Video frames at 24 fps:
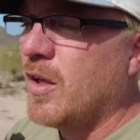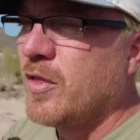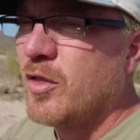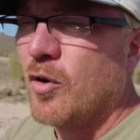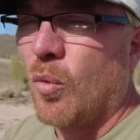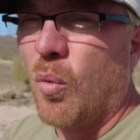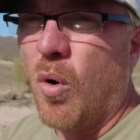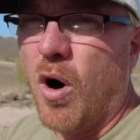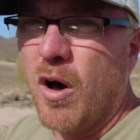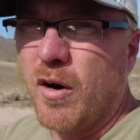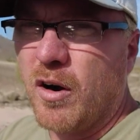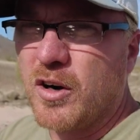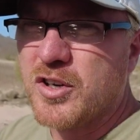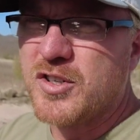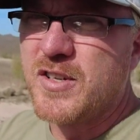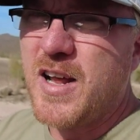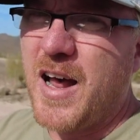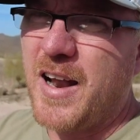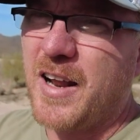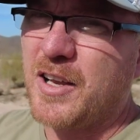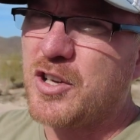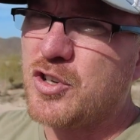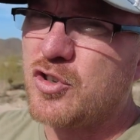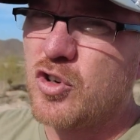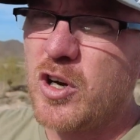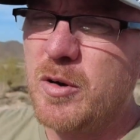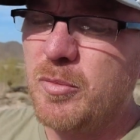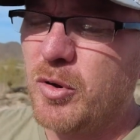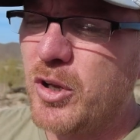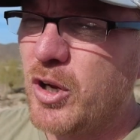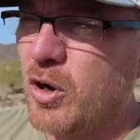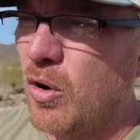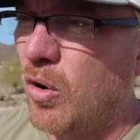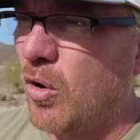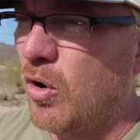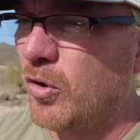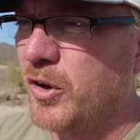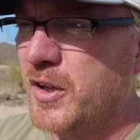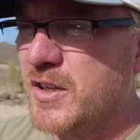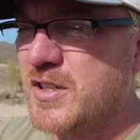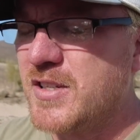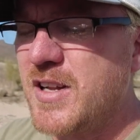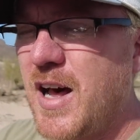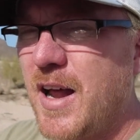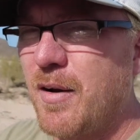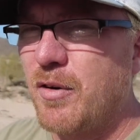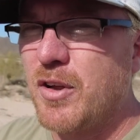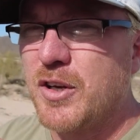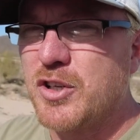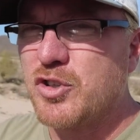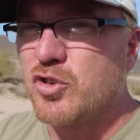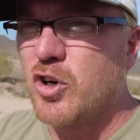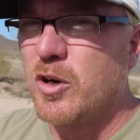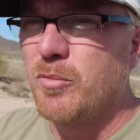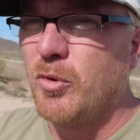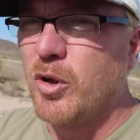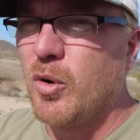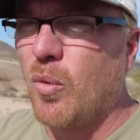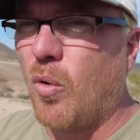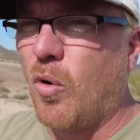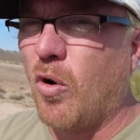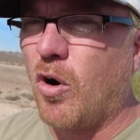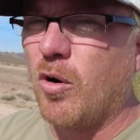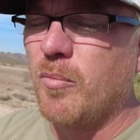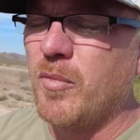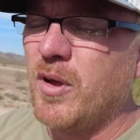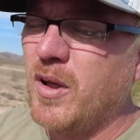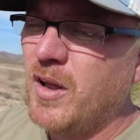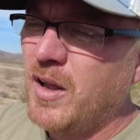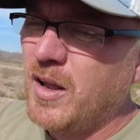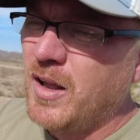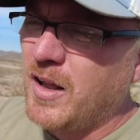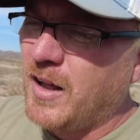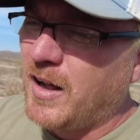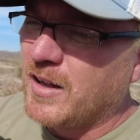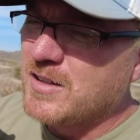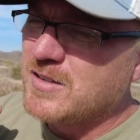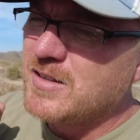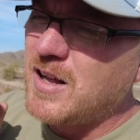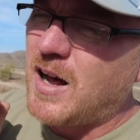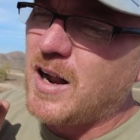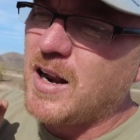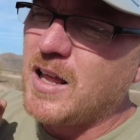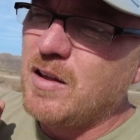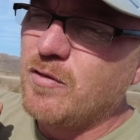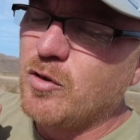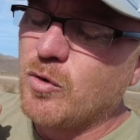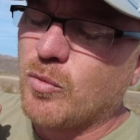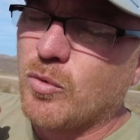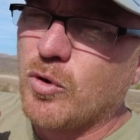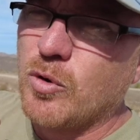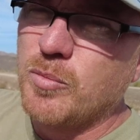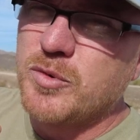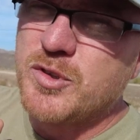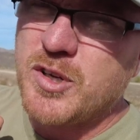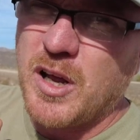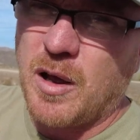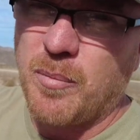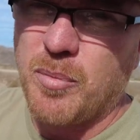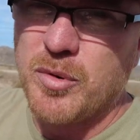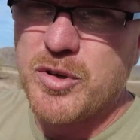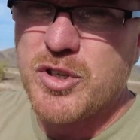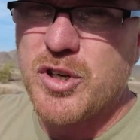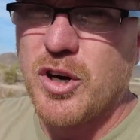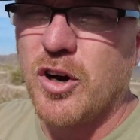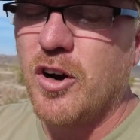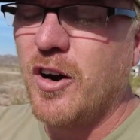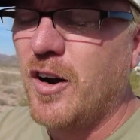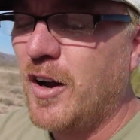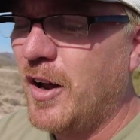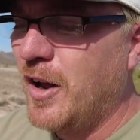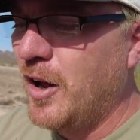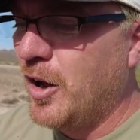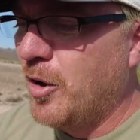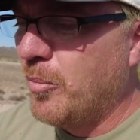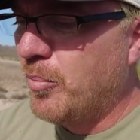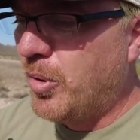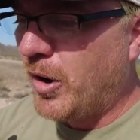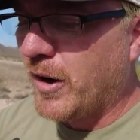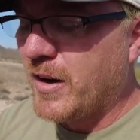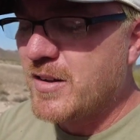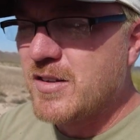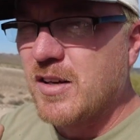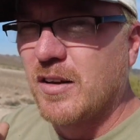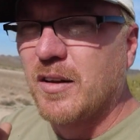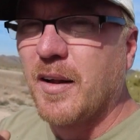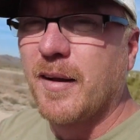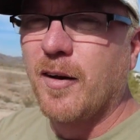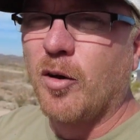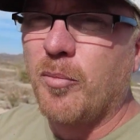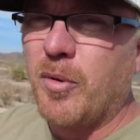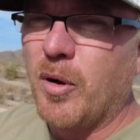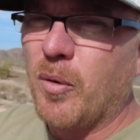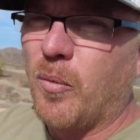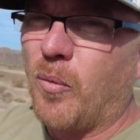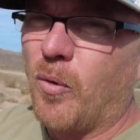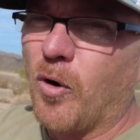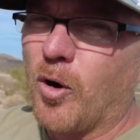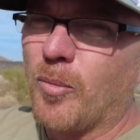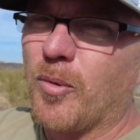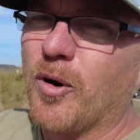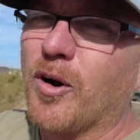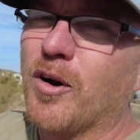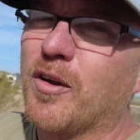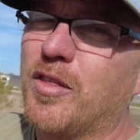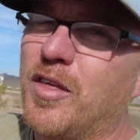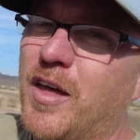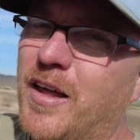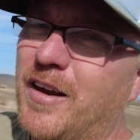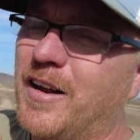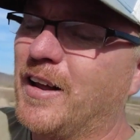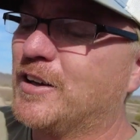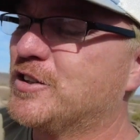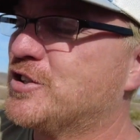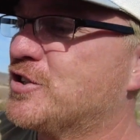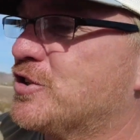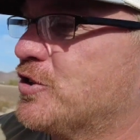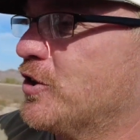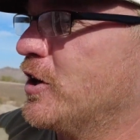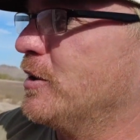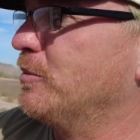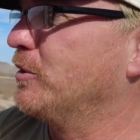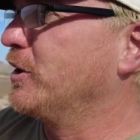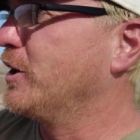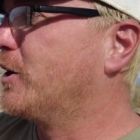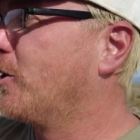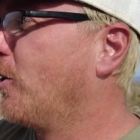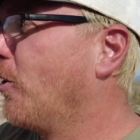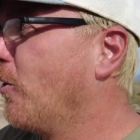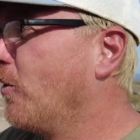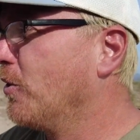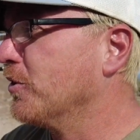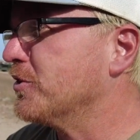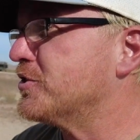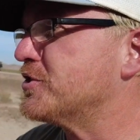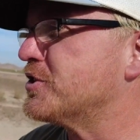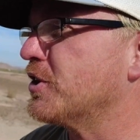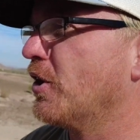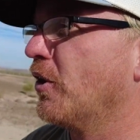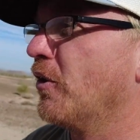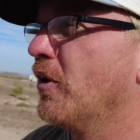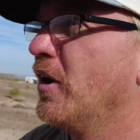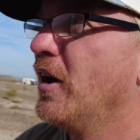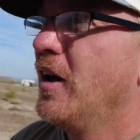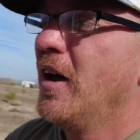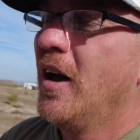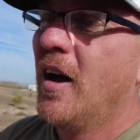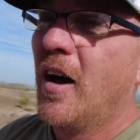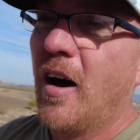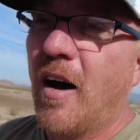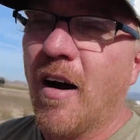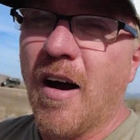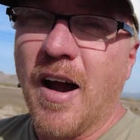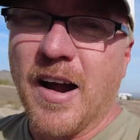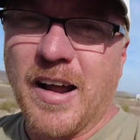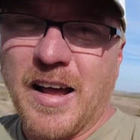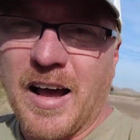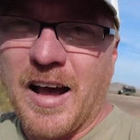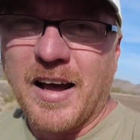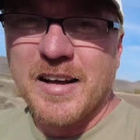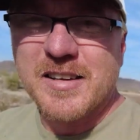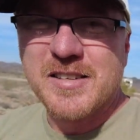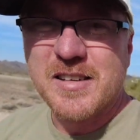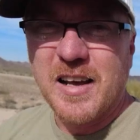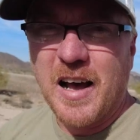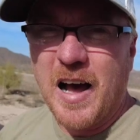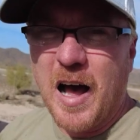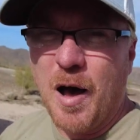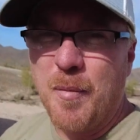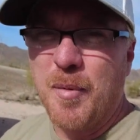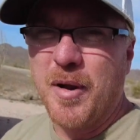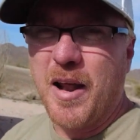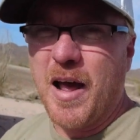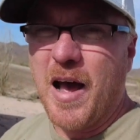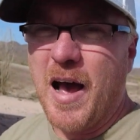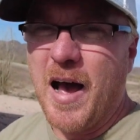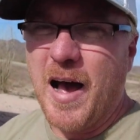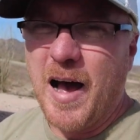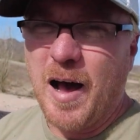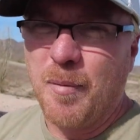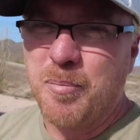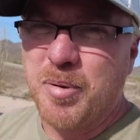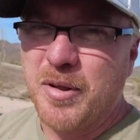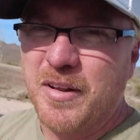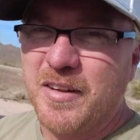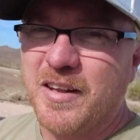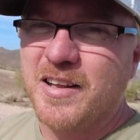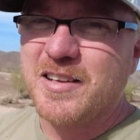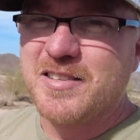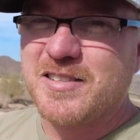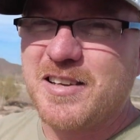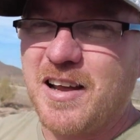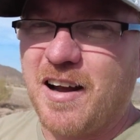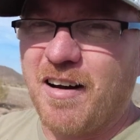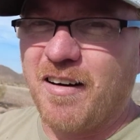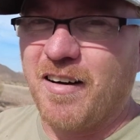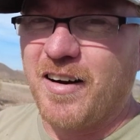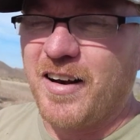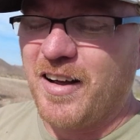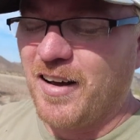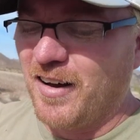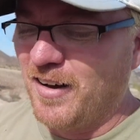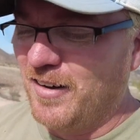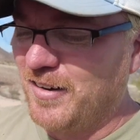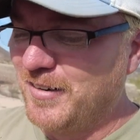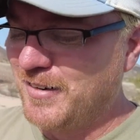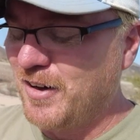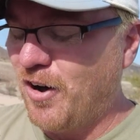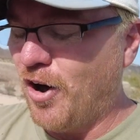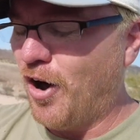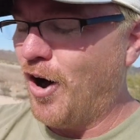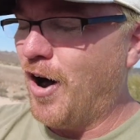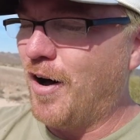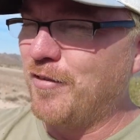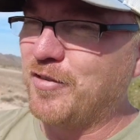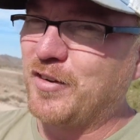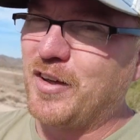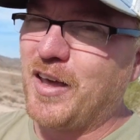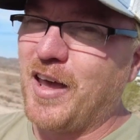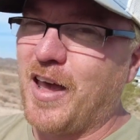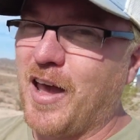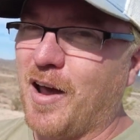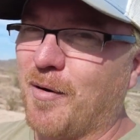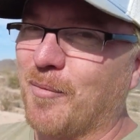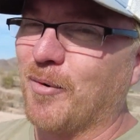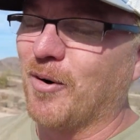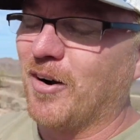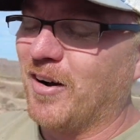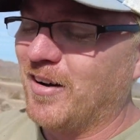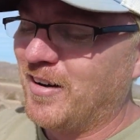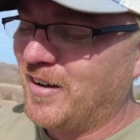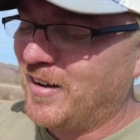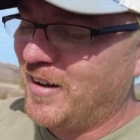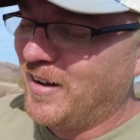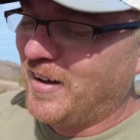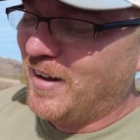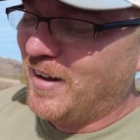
The water's not extremely cold, it's not extremely warm, it's not even room temperature, but it's a little bit warmer than extremely cold. So, all right guys, I'm gonna hop in this area off camera.